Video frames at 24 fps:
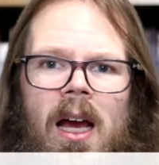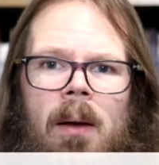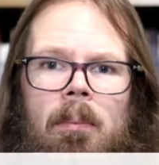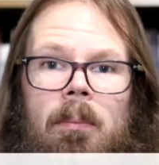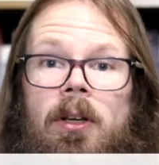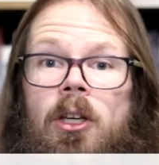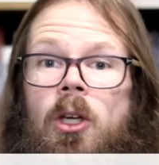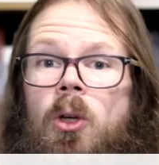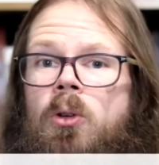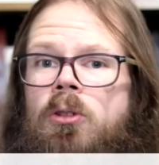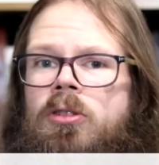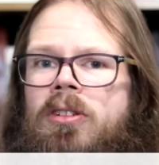
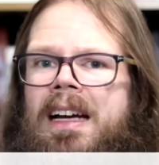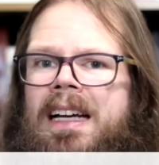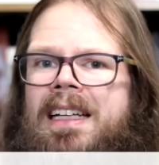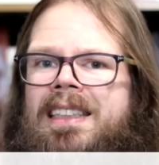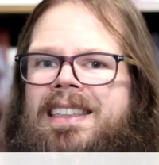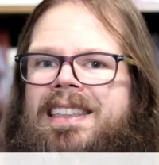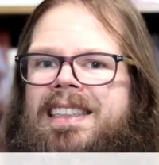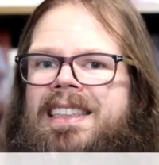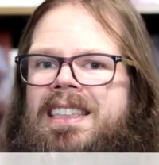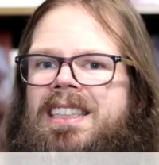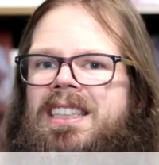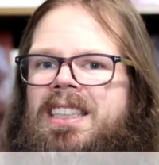but you
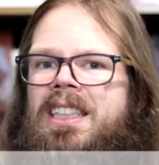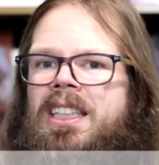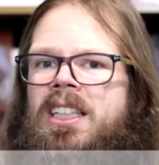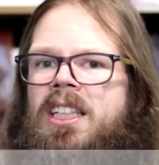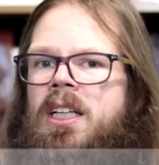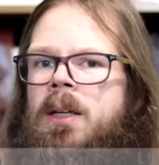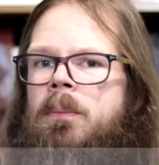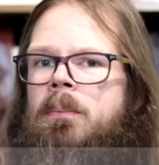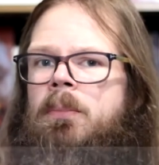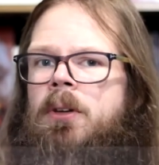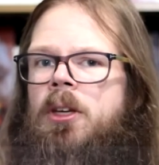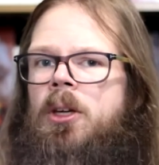transitioned to
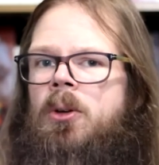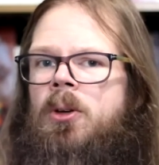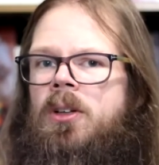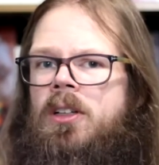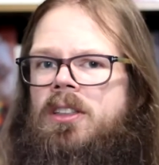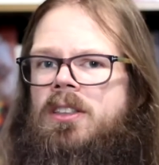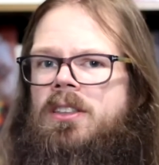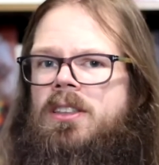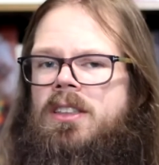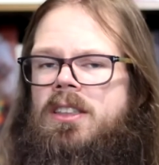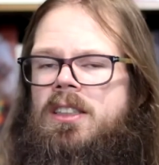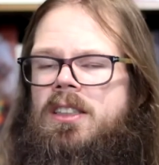
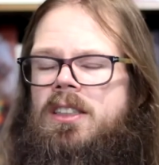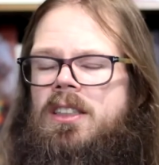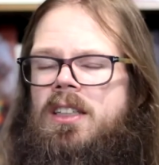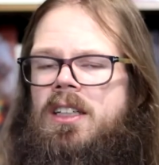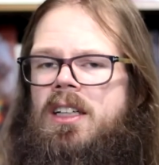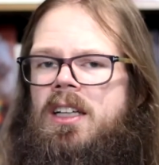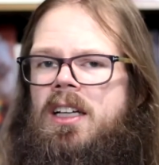computers.